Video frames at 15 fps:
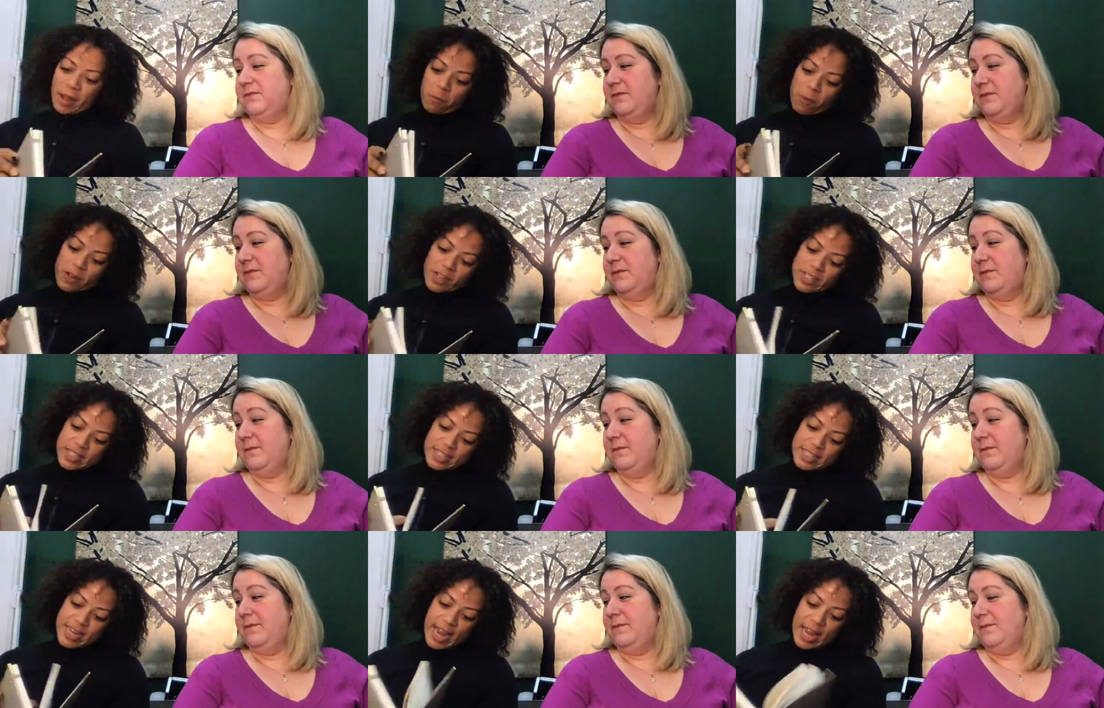Speaker 1: I wanted
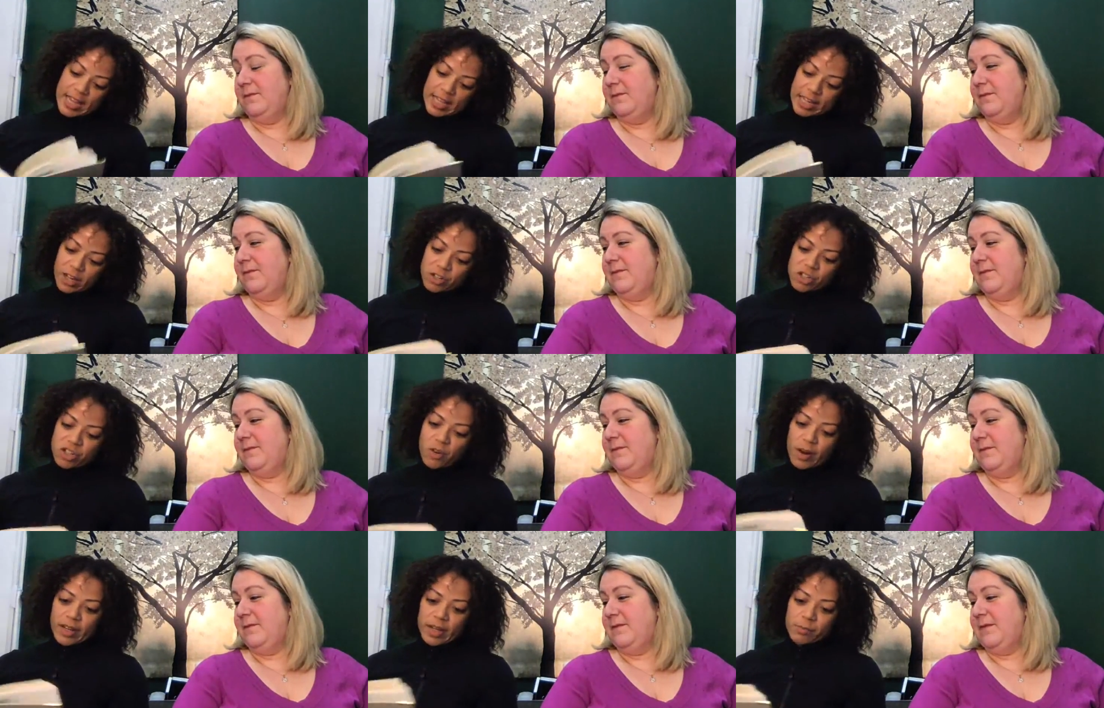to tally because
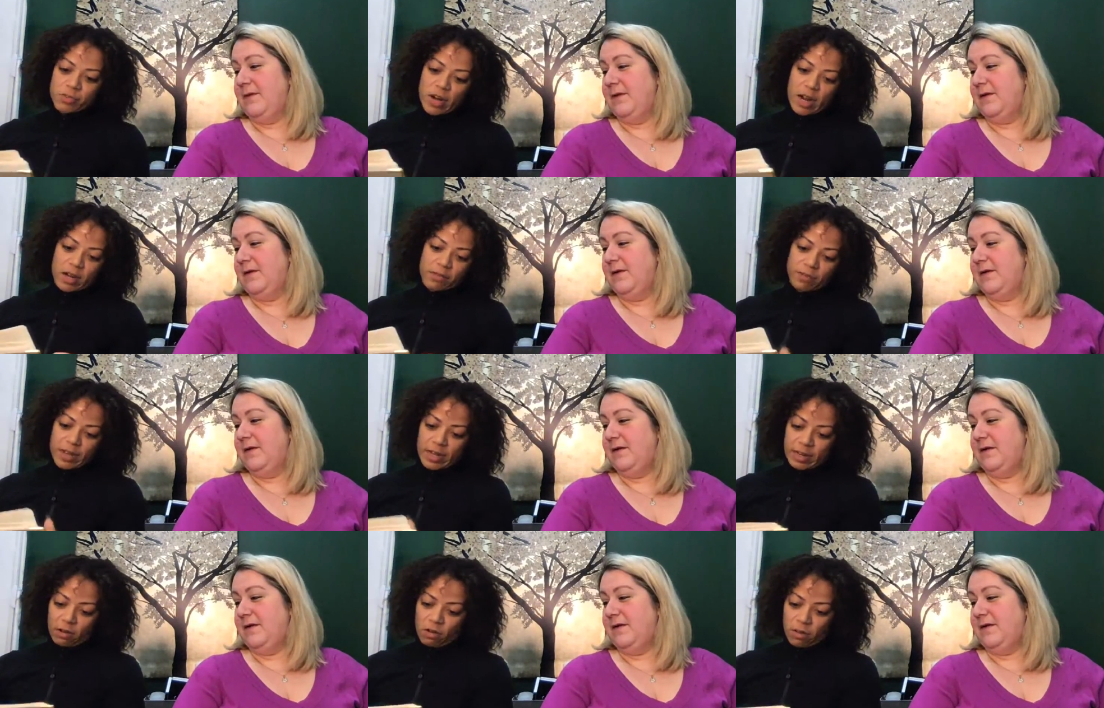you know I keep track of
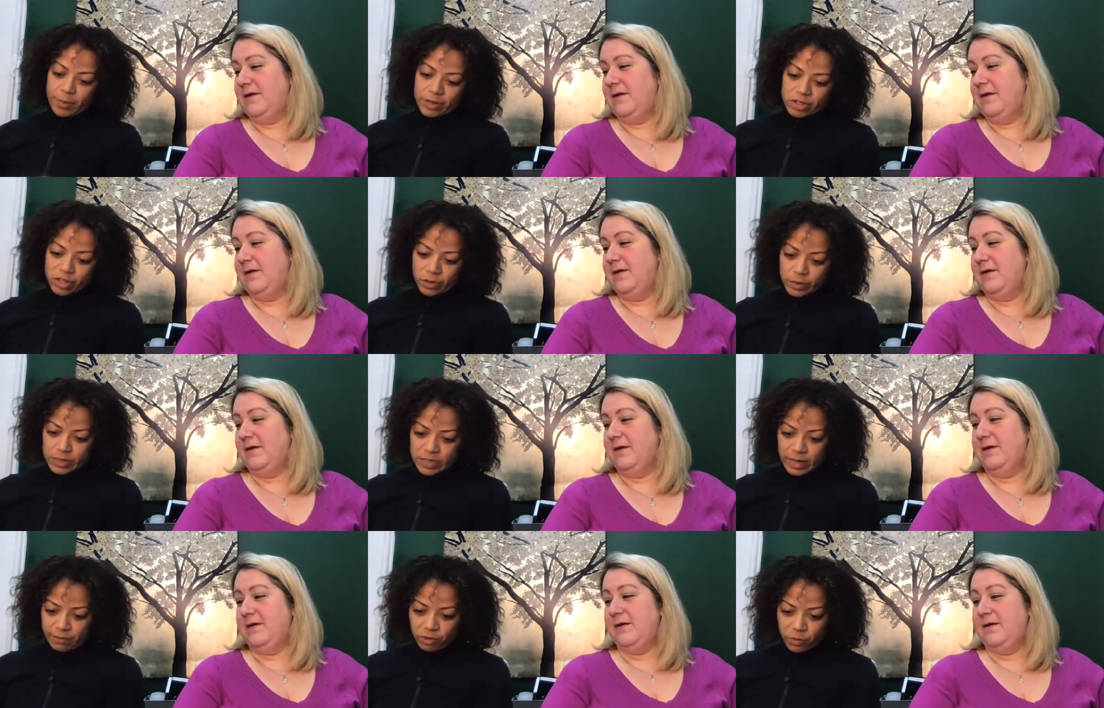like all my
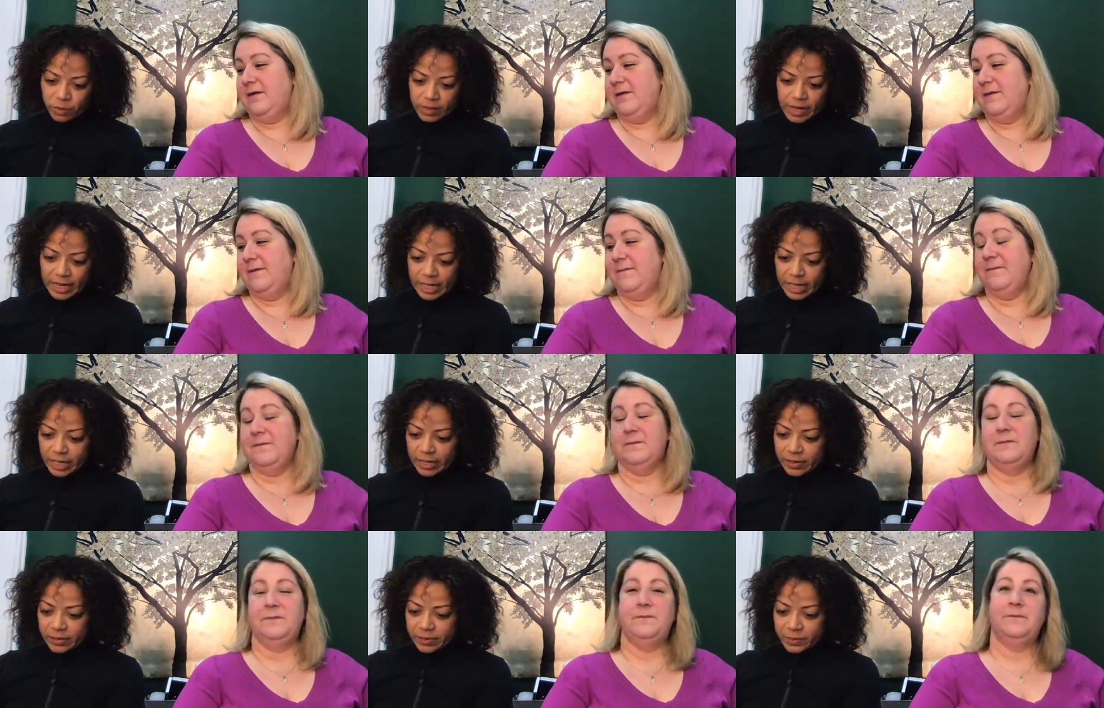showings and everywhere I
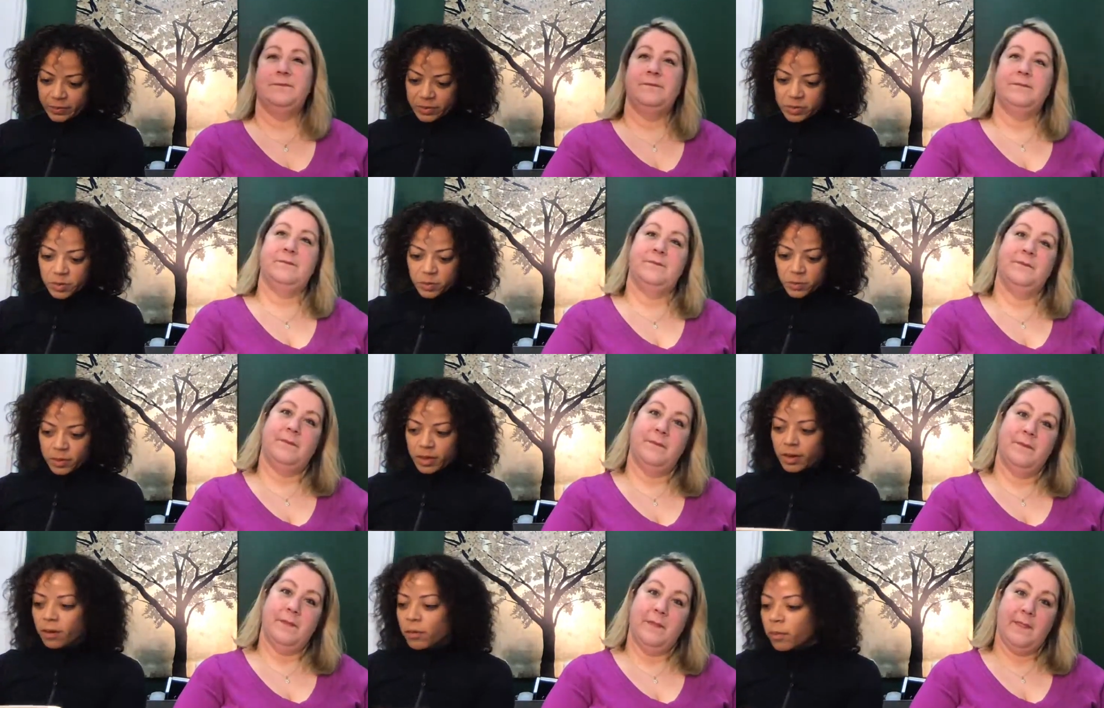go. Mm-hmm. So
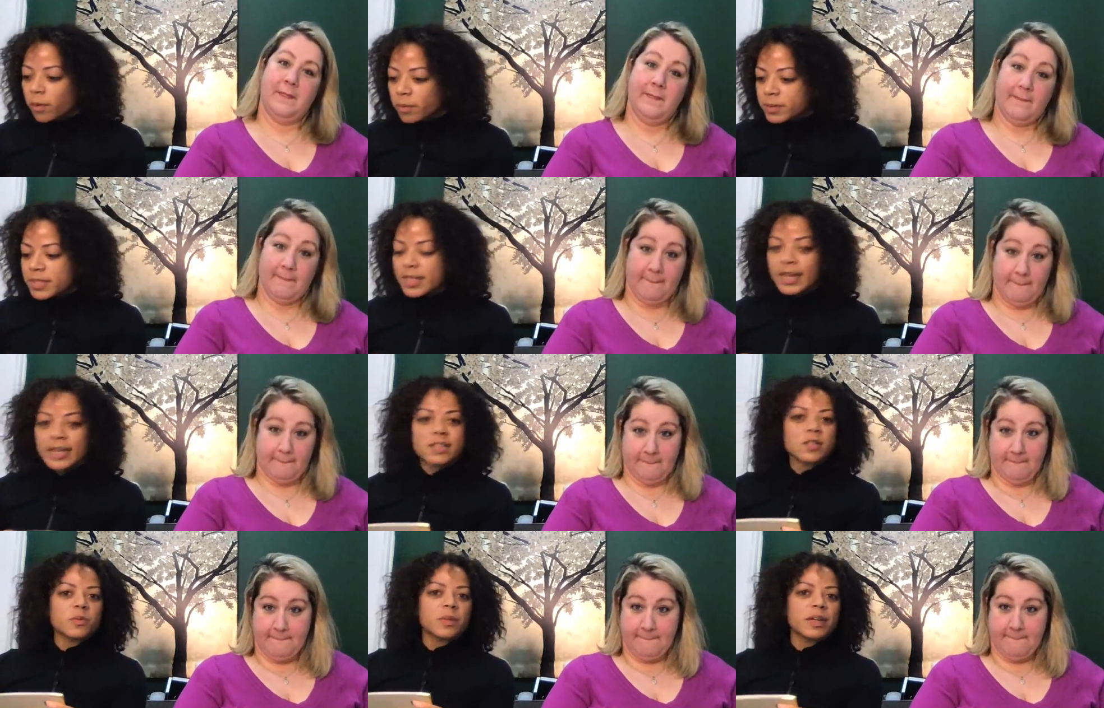what what was
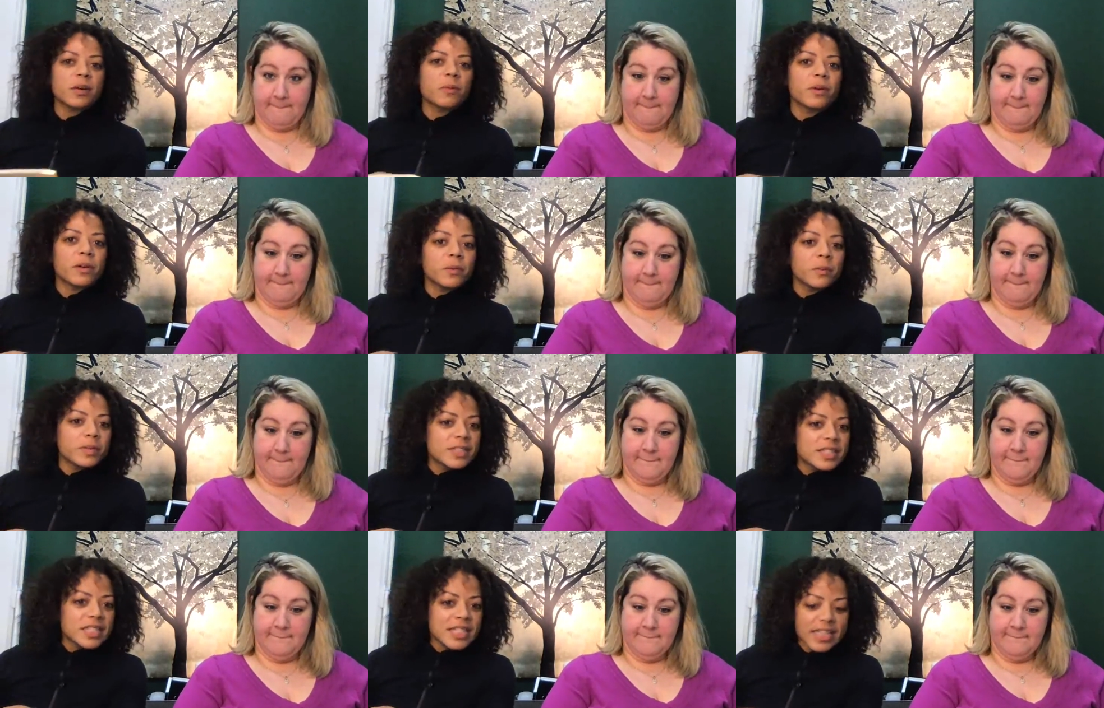last week? What are,
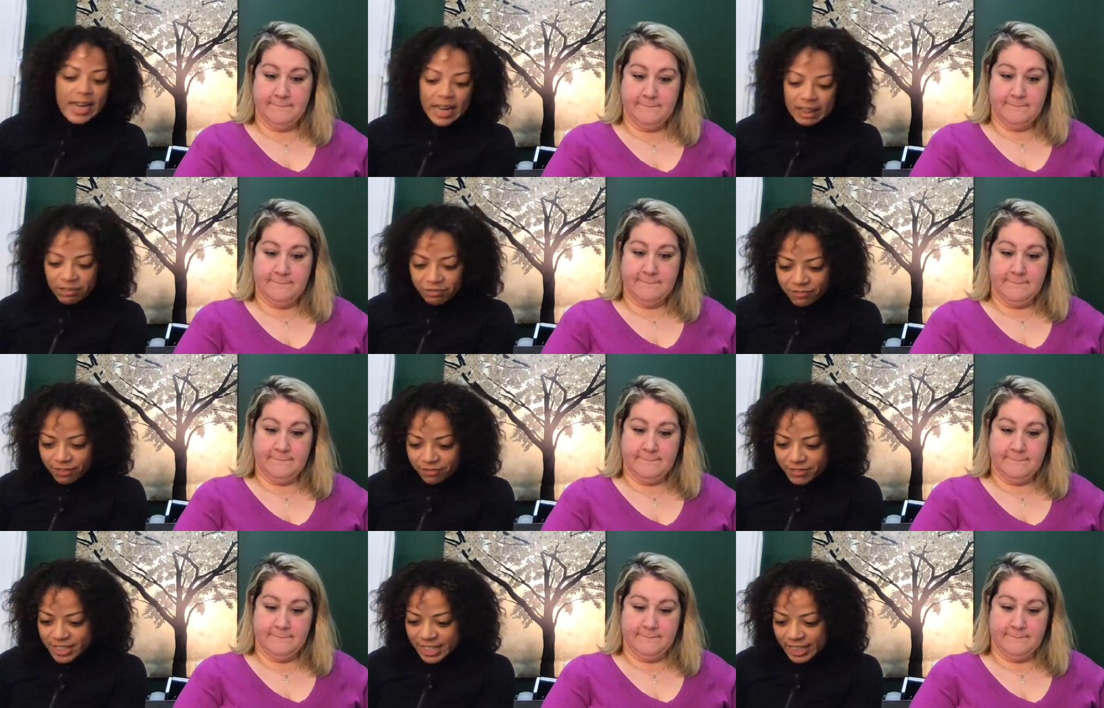what's today? The
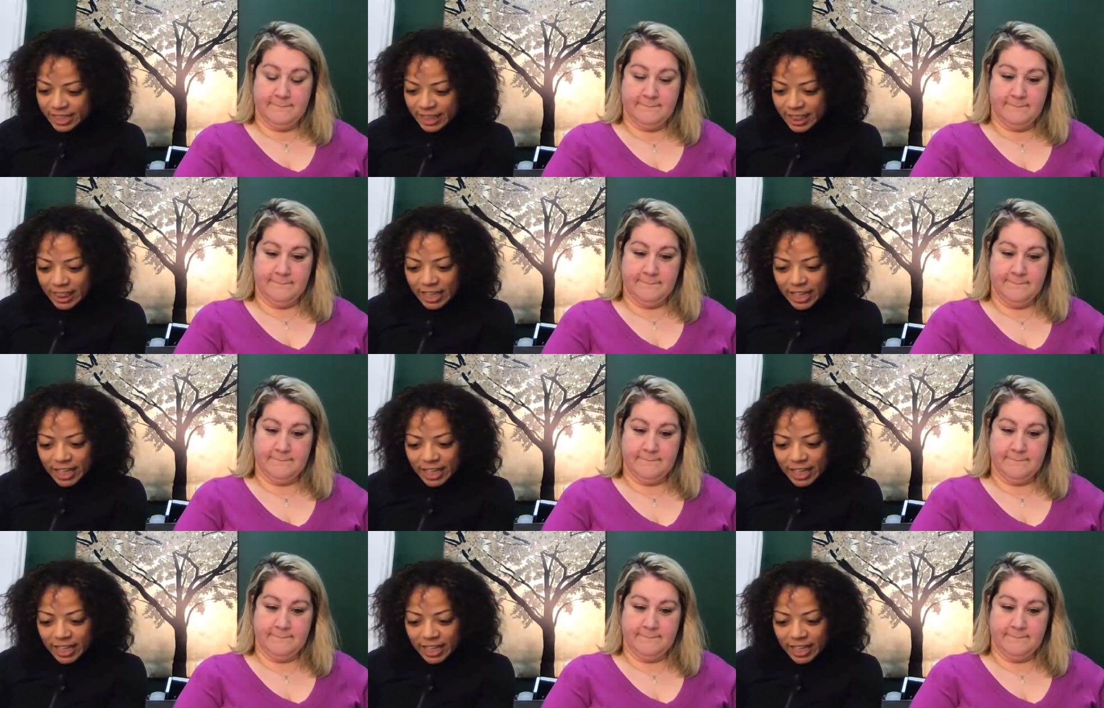15th.